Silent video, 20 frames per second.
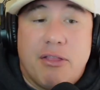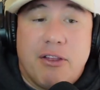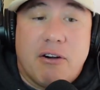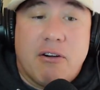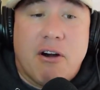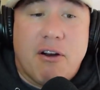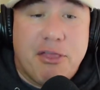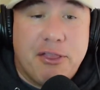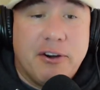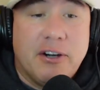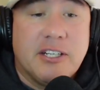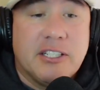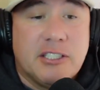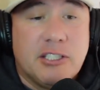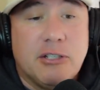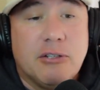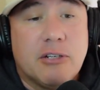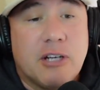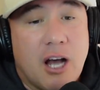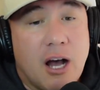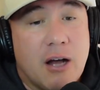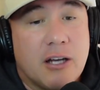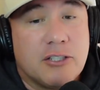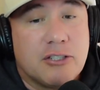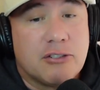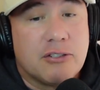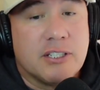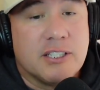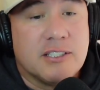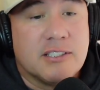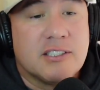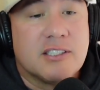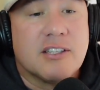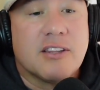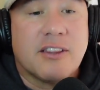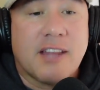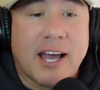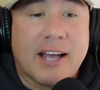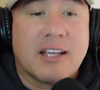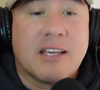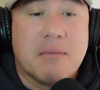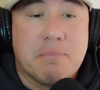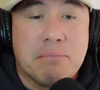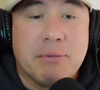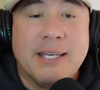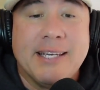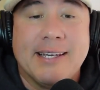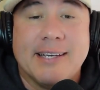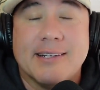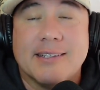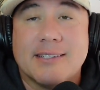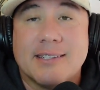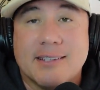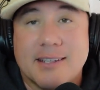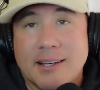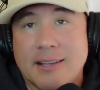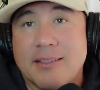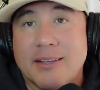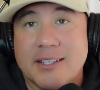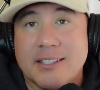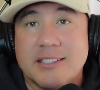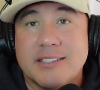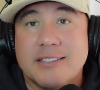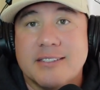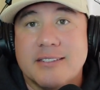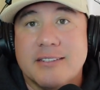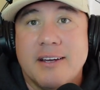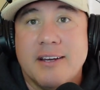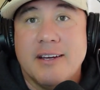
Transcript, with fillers: There are 32 countries that compete in this